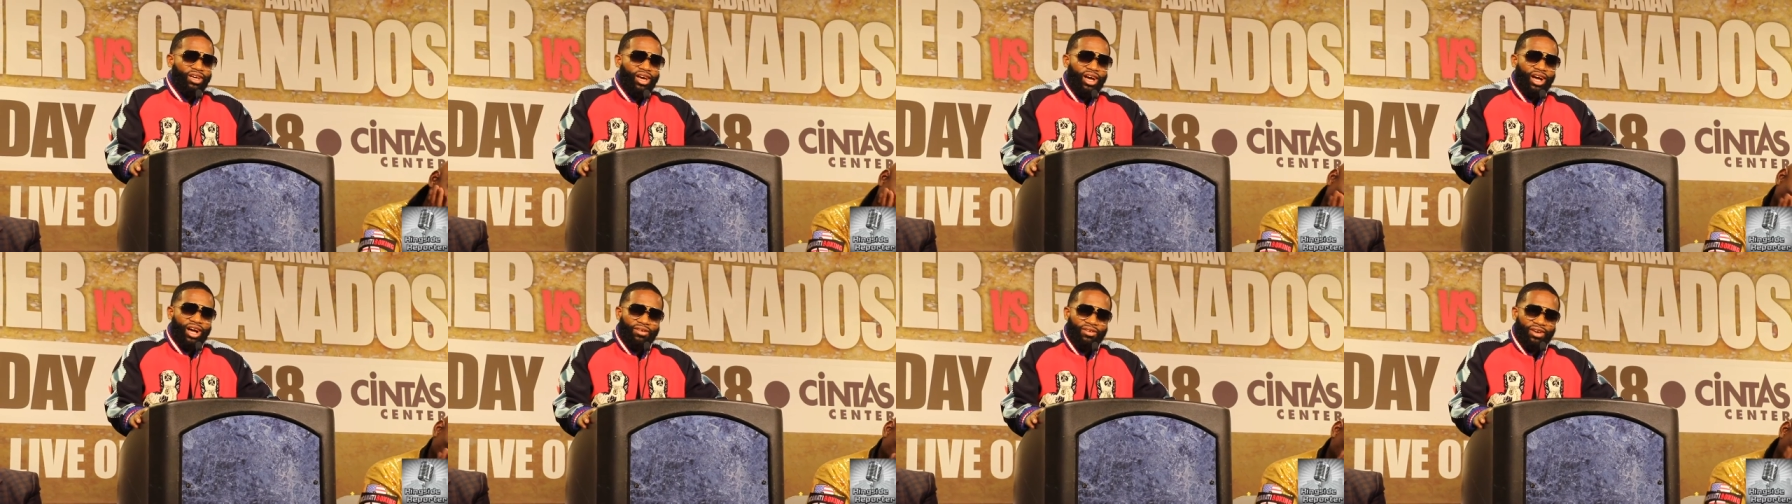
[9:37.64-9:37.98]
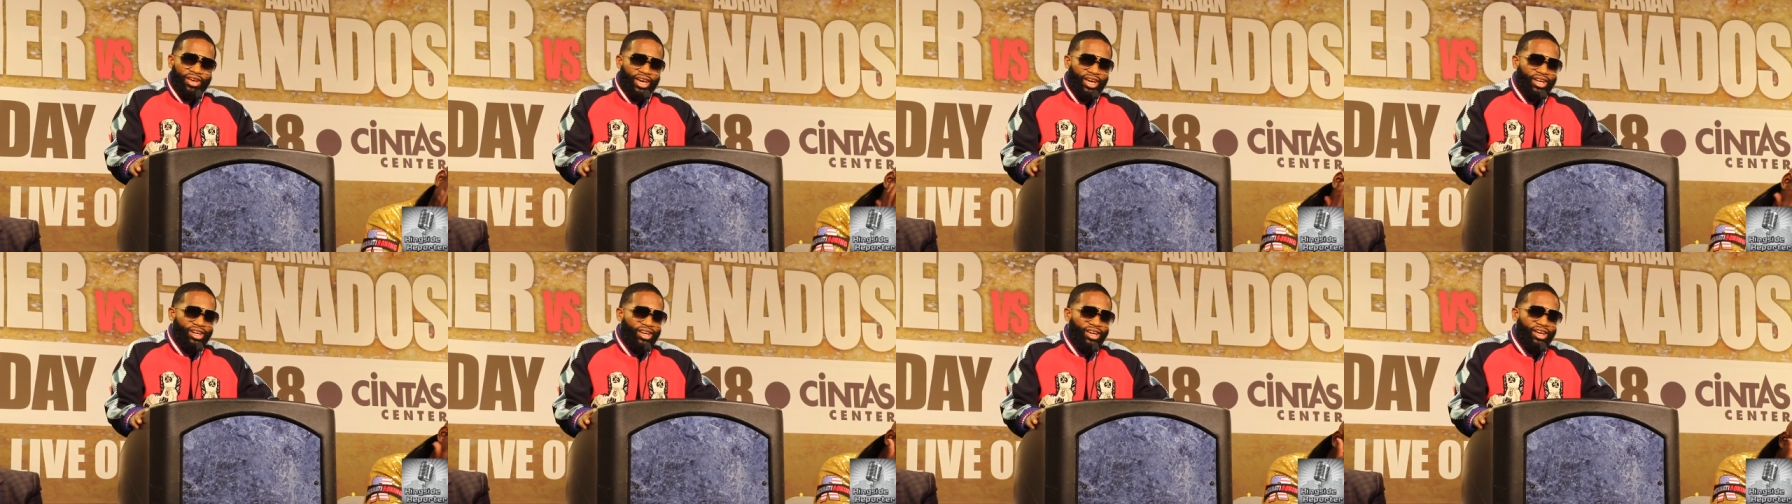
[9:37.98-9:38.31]
I've
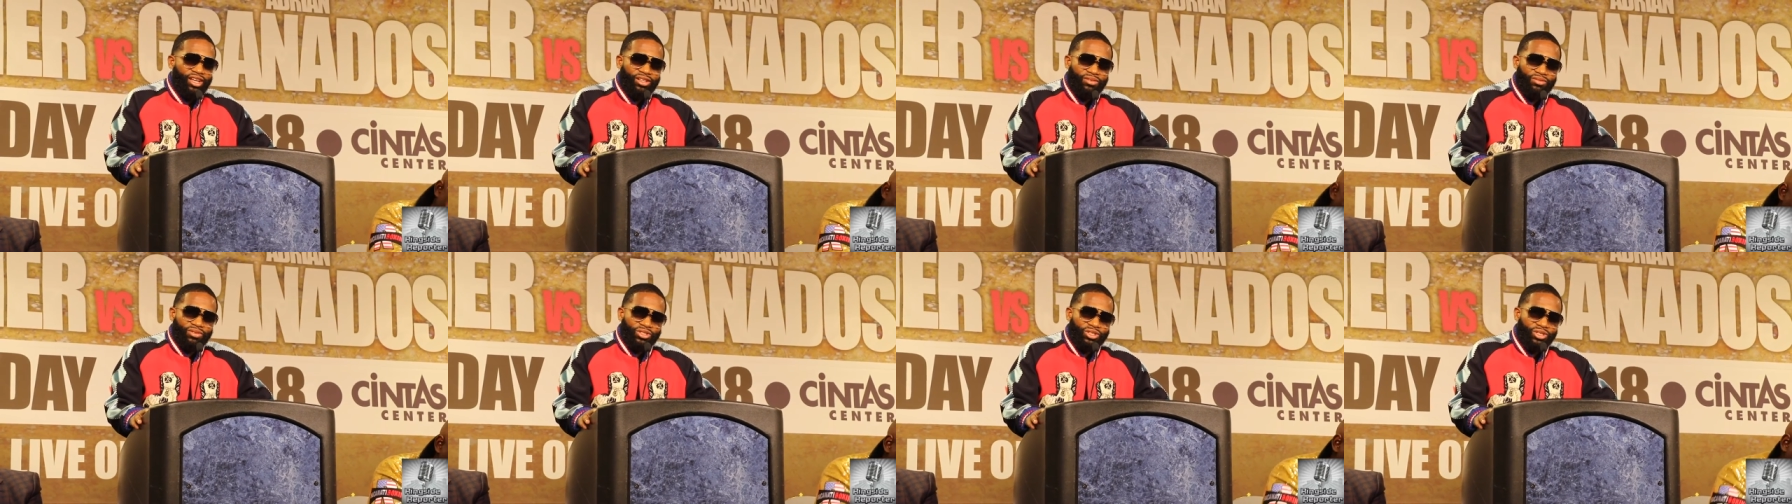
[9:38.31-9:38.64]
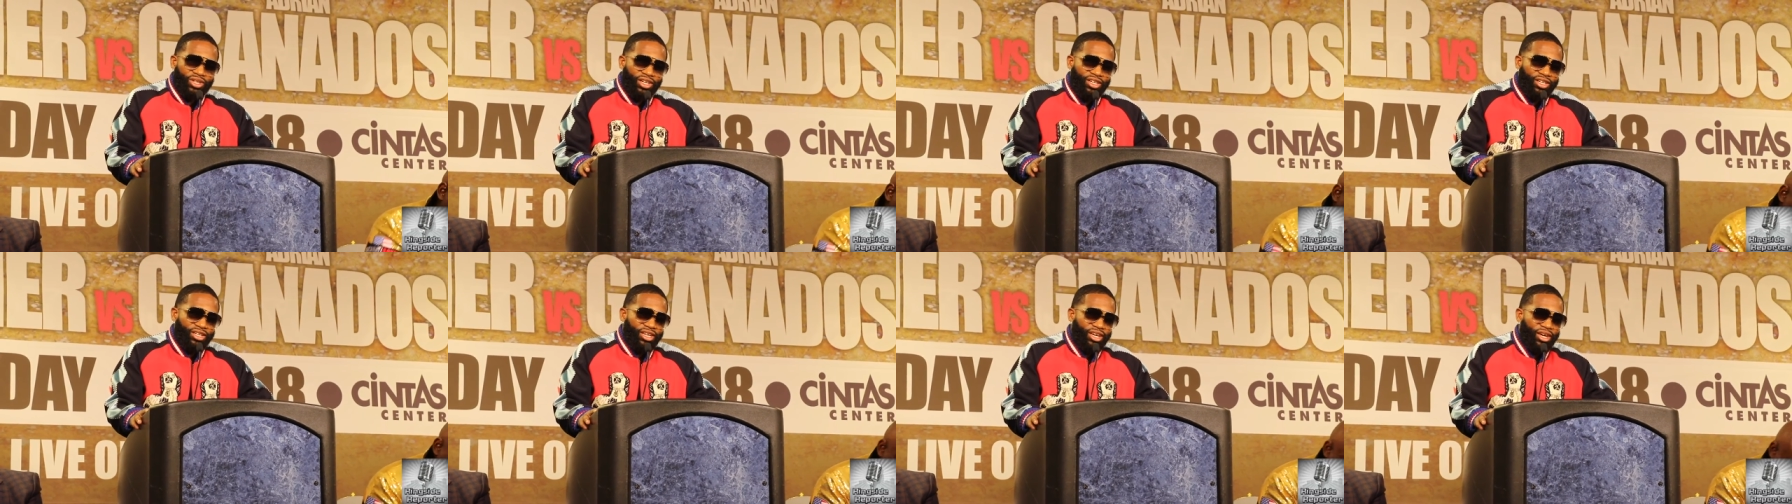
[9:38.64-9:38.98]
had a hell of a
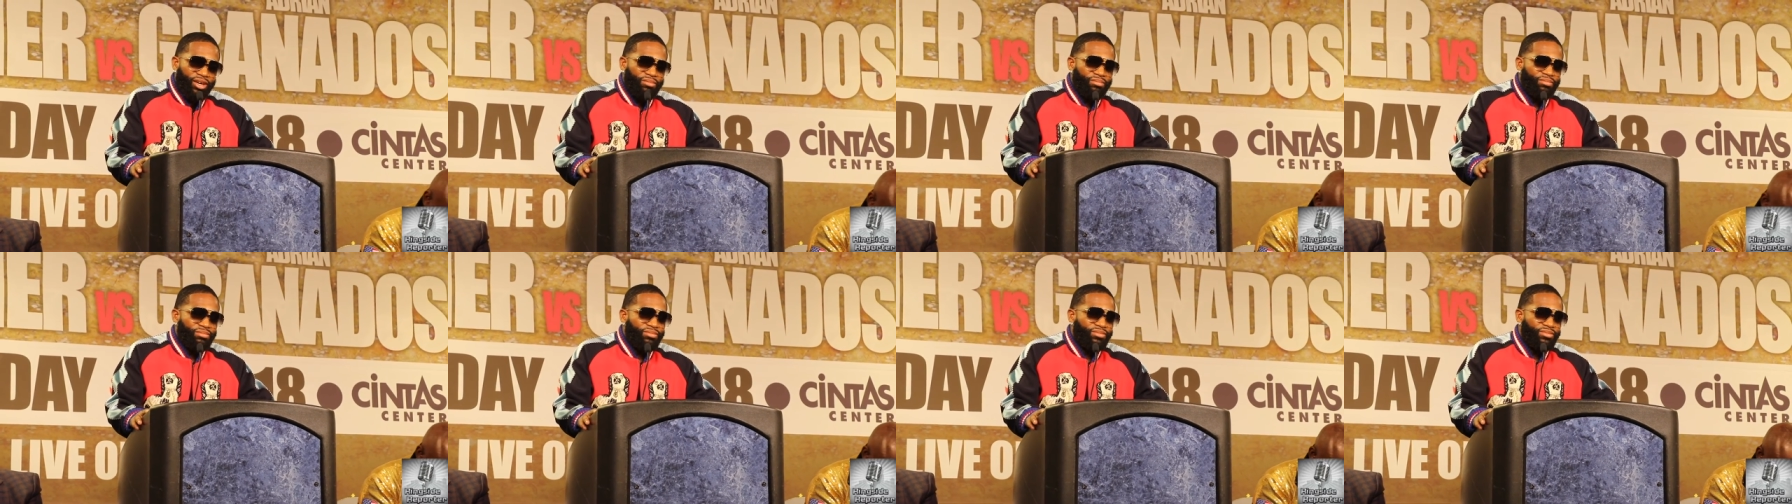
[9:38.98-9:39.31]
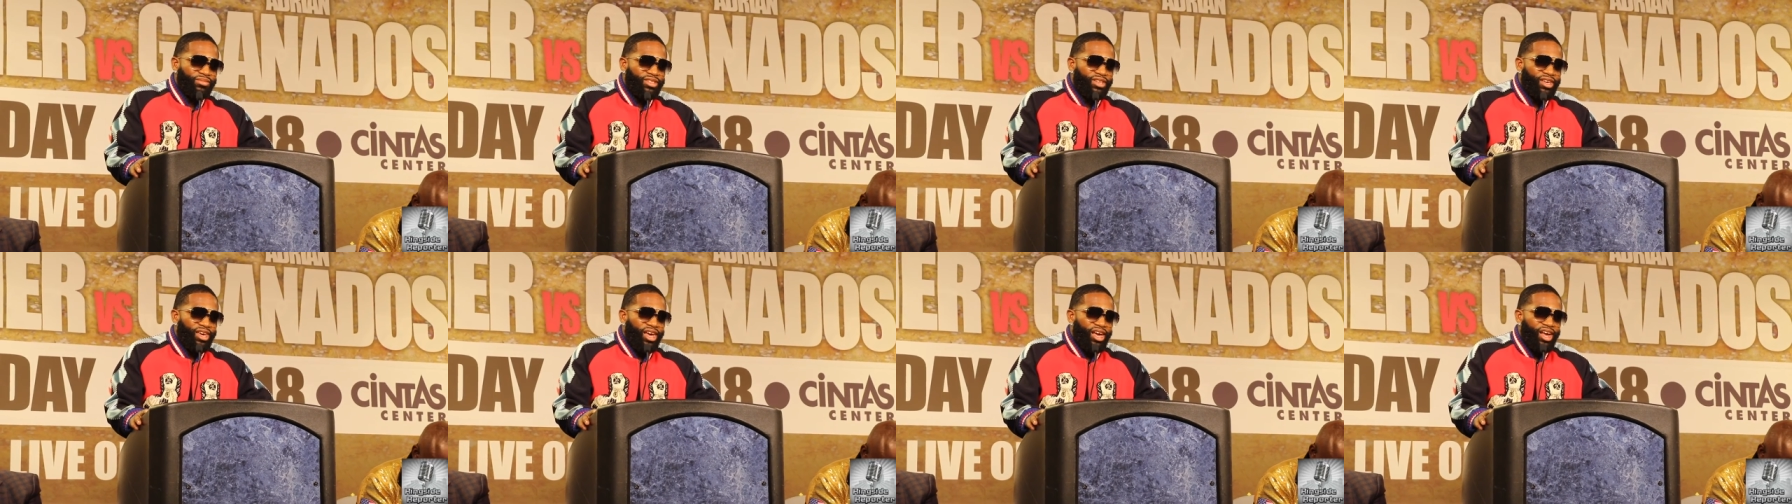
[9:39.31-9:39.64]
training camp.
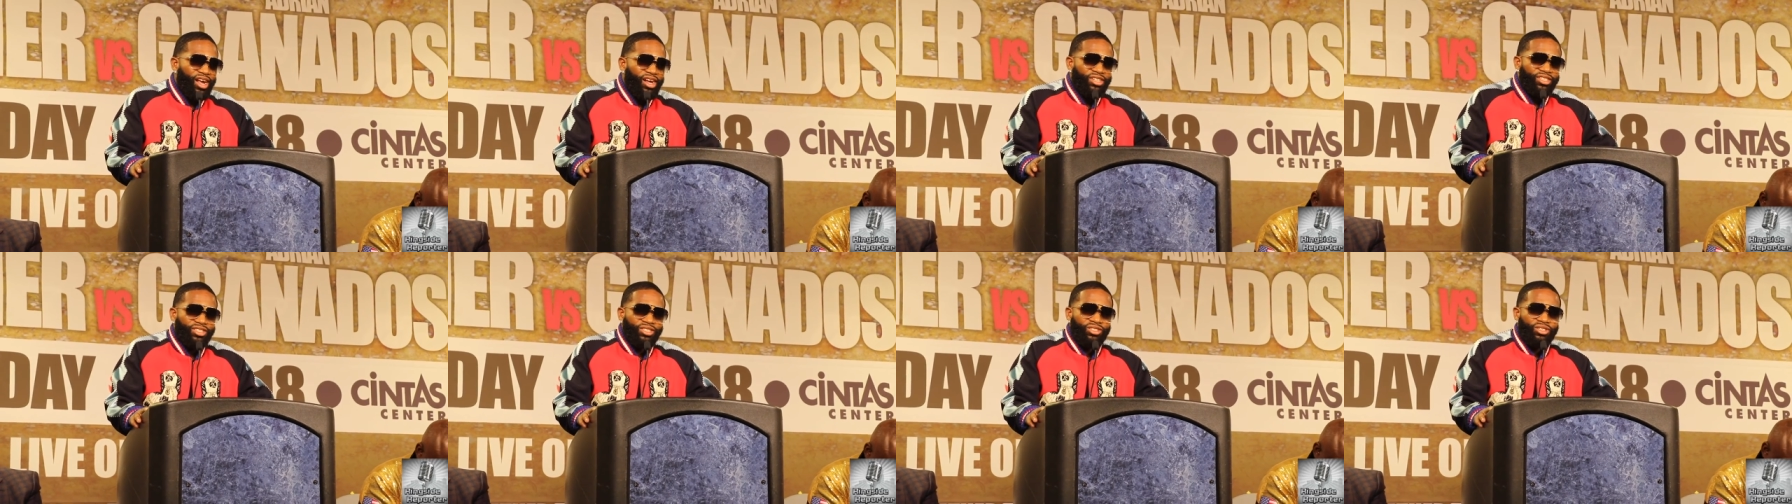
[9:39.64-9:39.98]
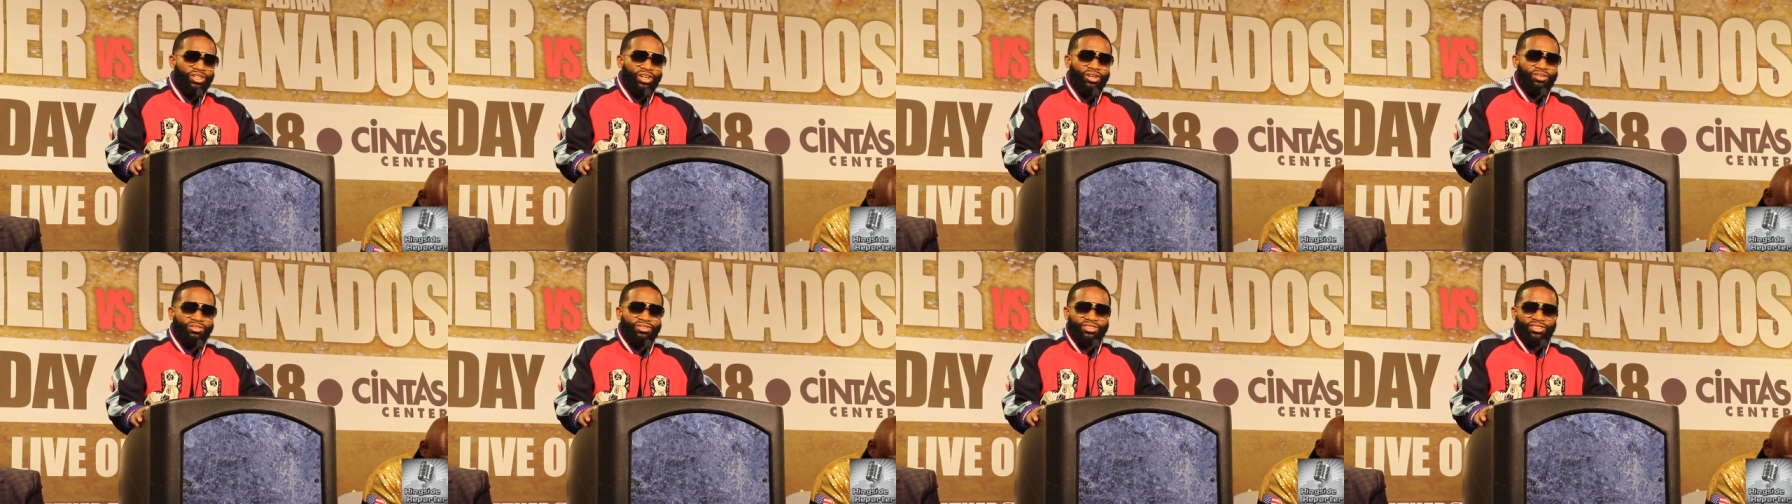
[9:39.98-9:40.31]
You
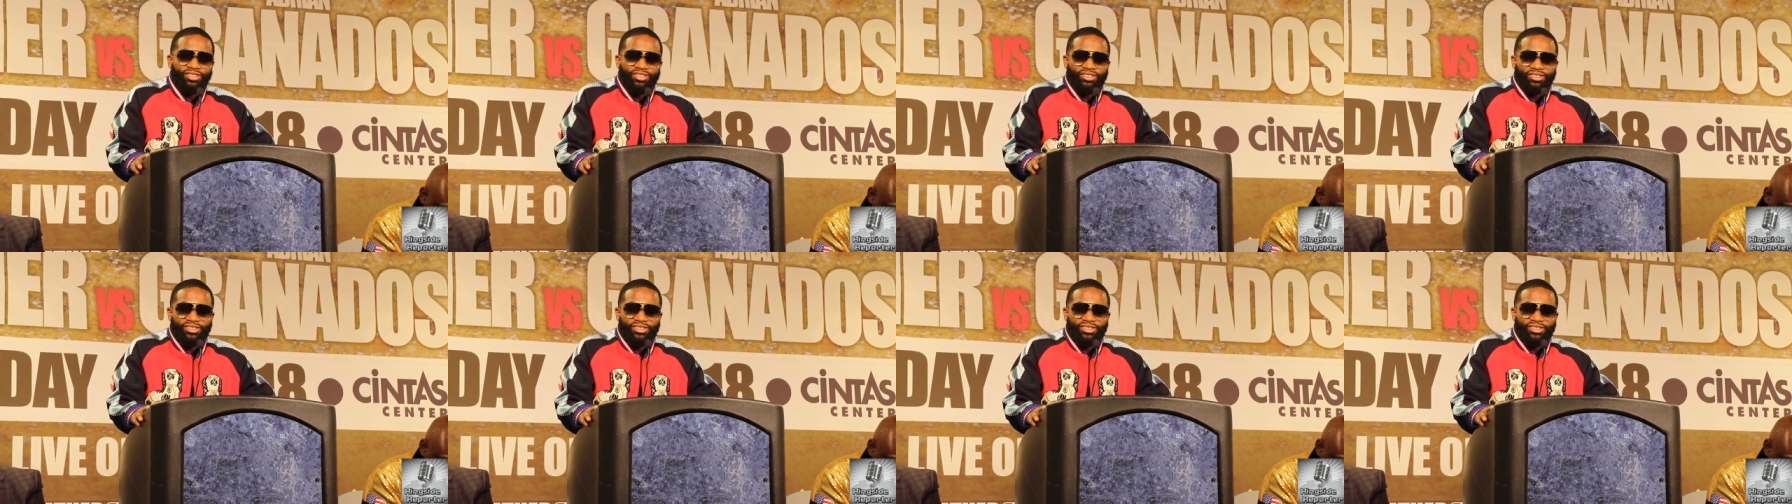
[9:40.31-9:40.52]
know,